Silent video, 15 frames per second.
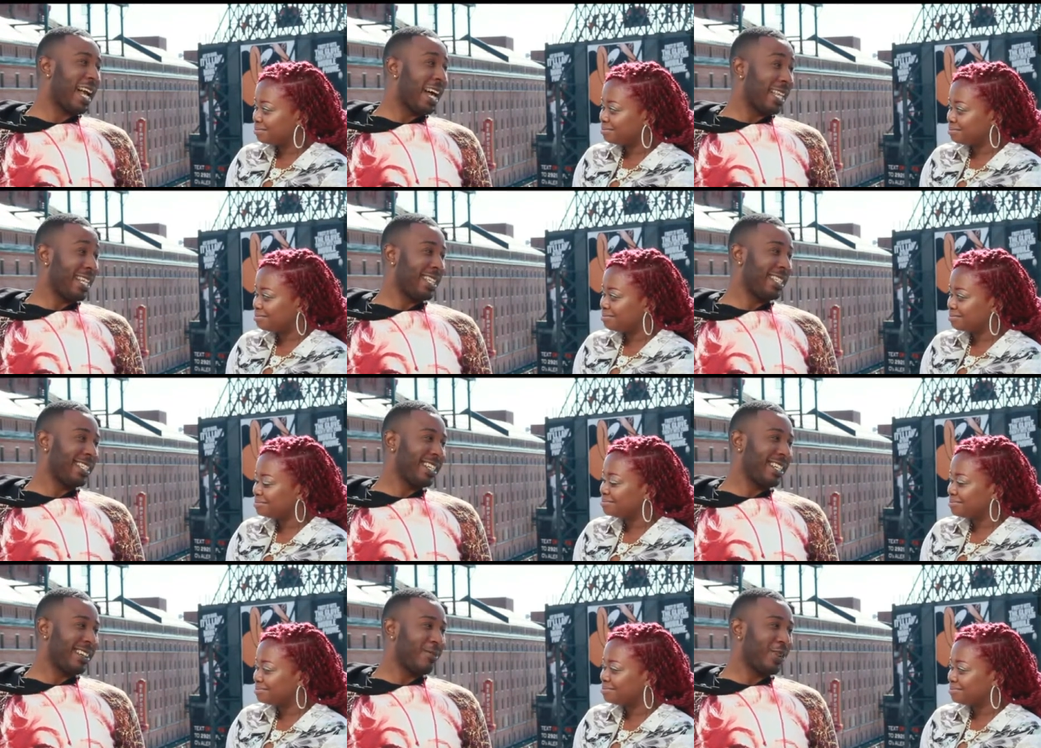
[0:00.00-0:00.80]

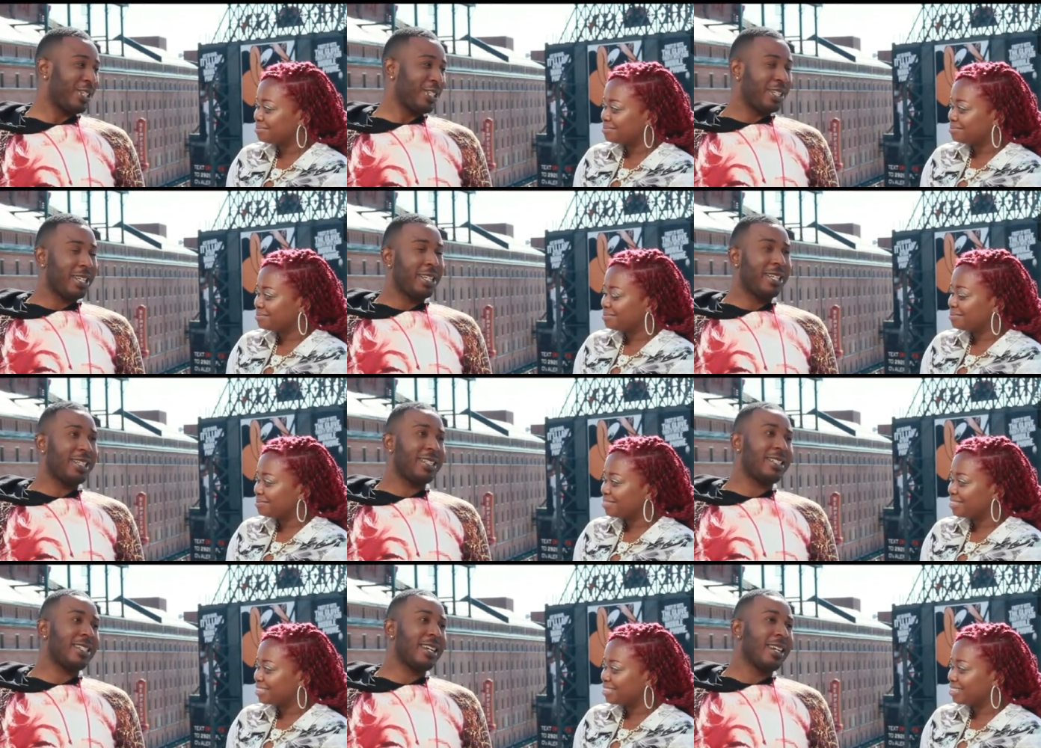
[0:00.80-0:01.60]
Speaker 1: styling, which
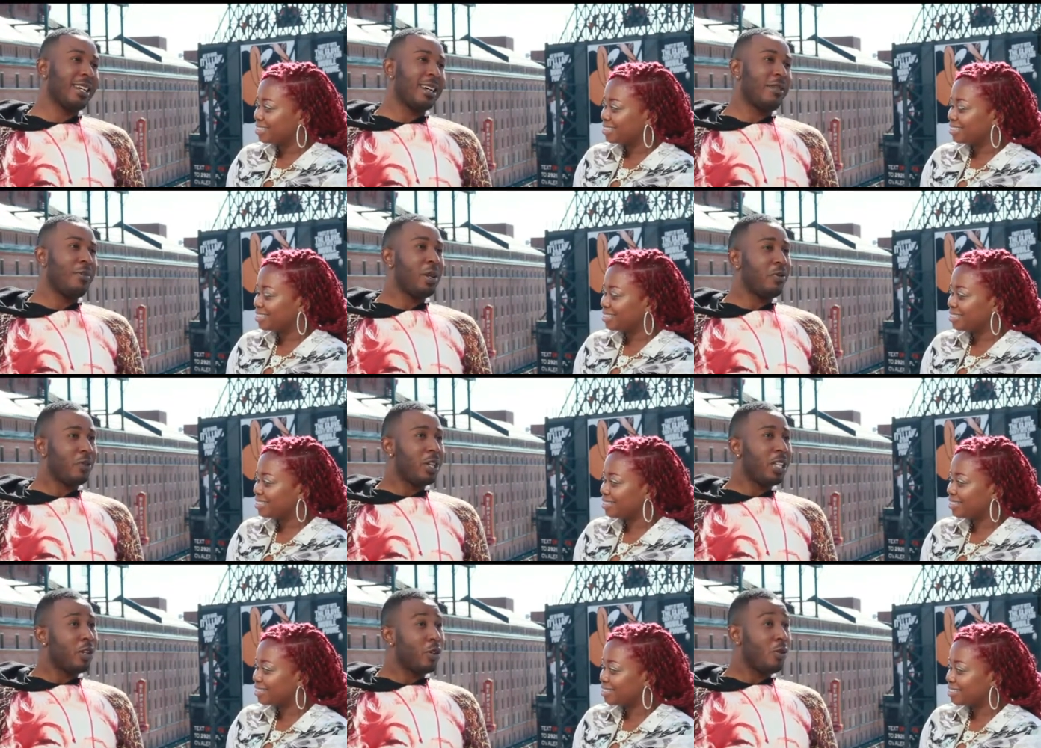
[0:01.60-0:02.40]
is
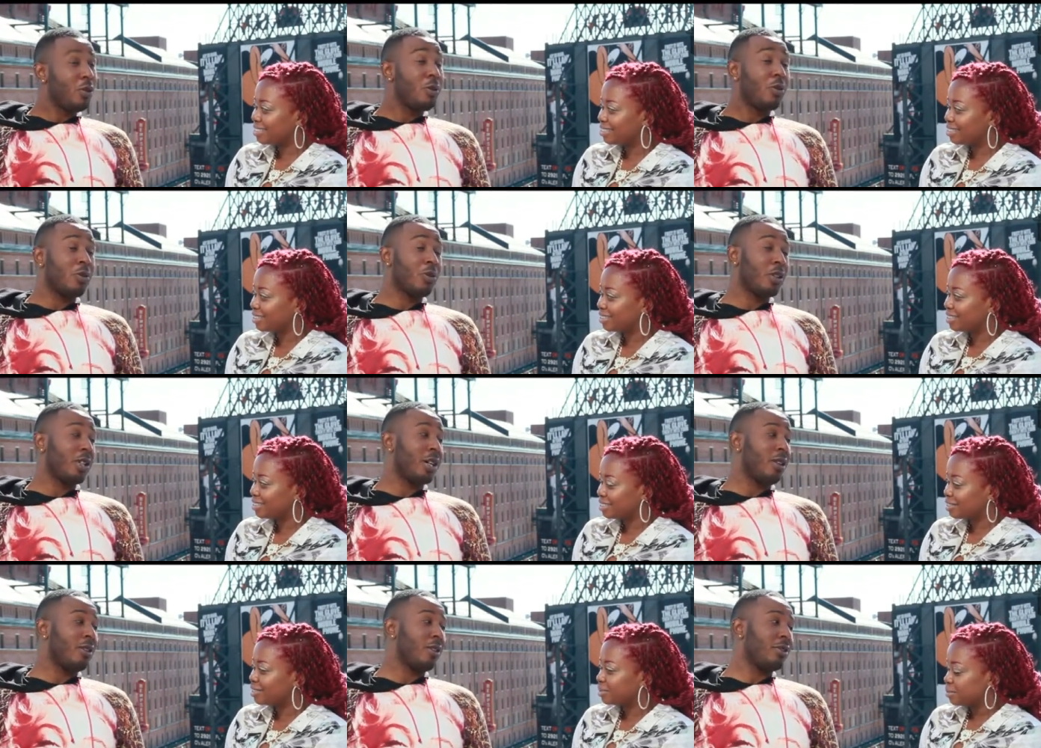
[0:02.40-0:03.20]
been really cool.
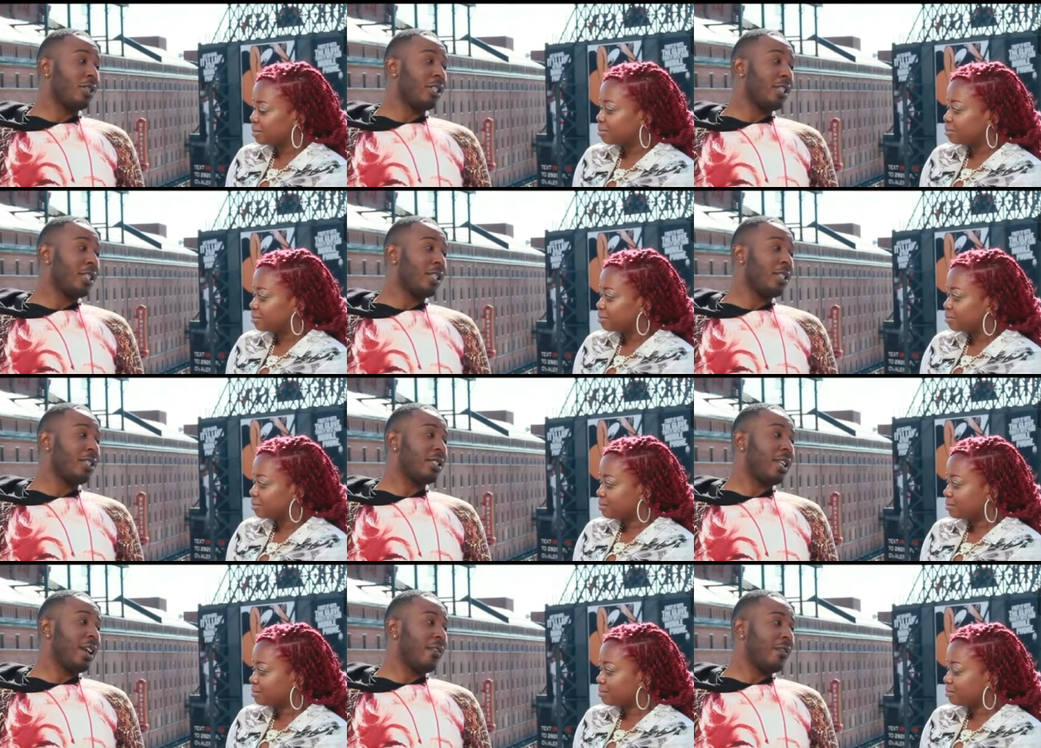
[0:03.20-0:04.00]
You know,
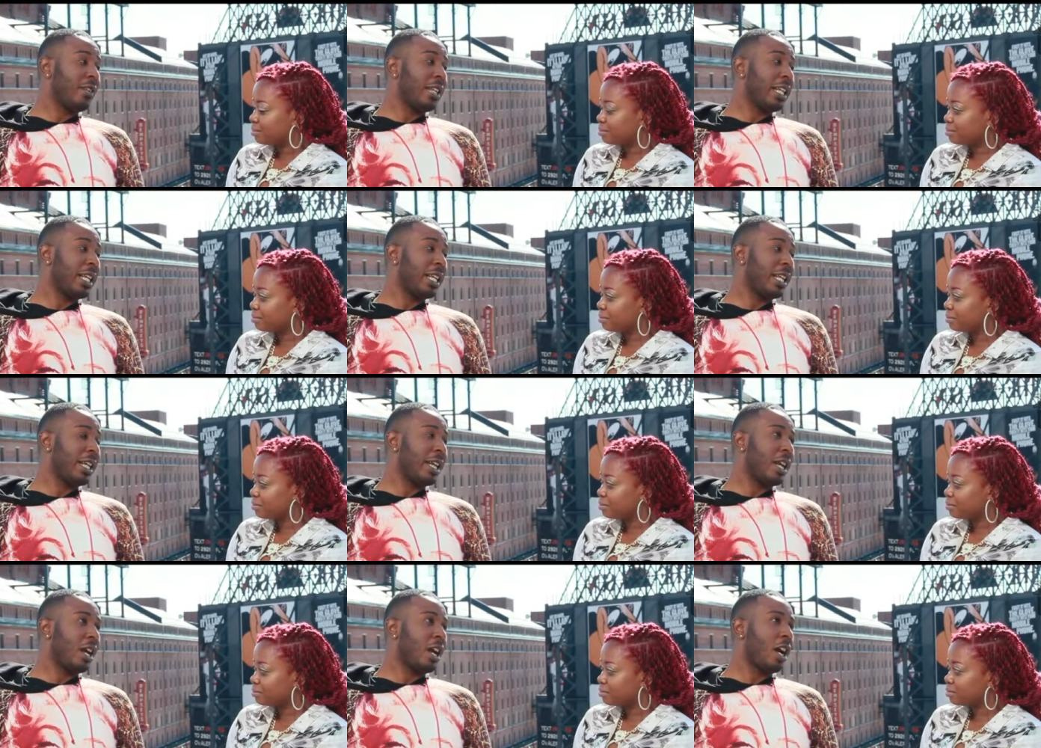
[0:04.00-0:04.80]
she's
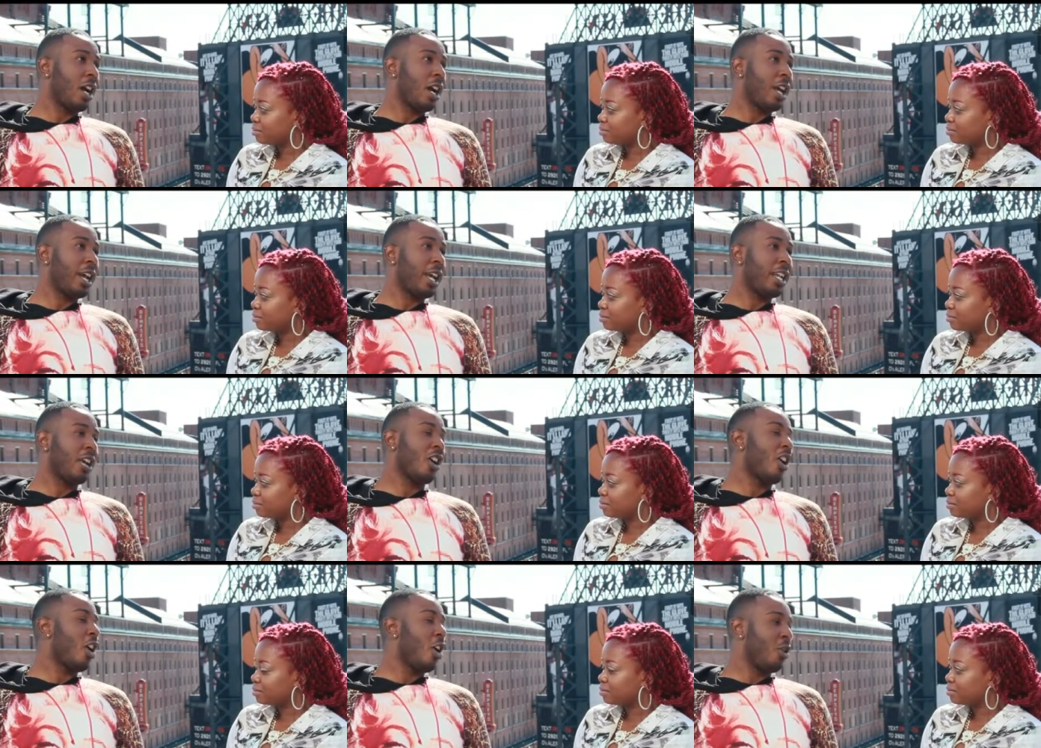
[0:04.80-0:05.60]
definitely
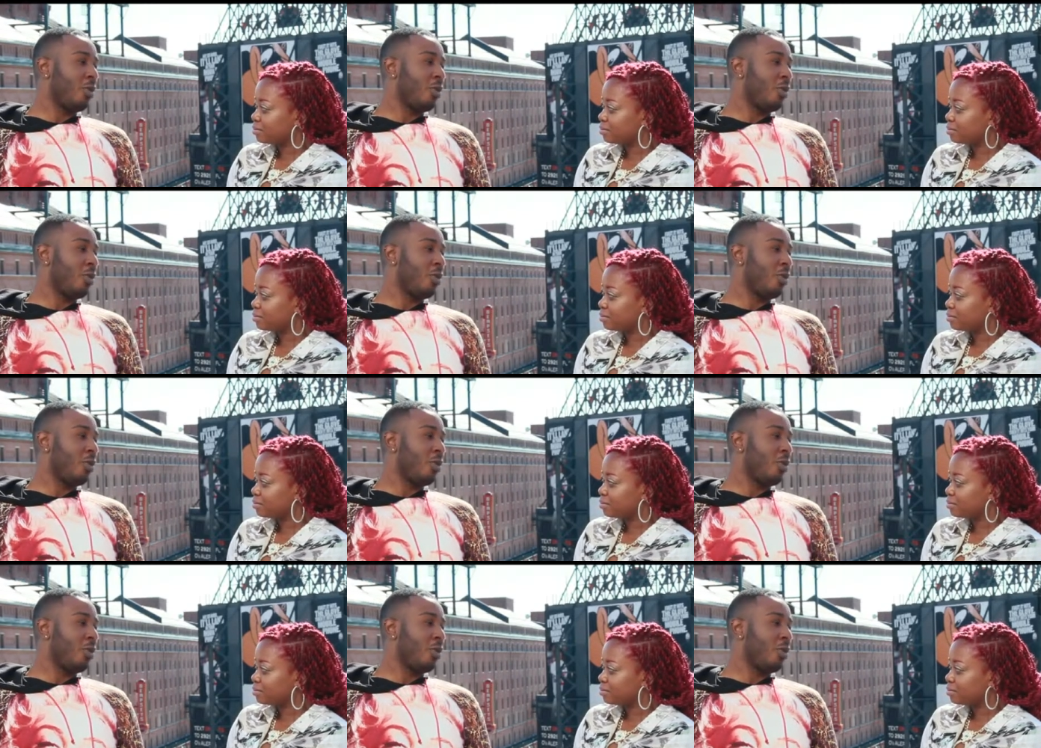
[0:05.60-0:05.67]
in her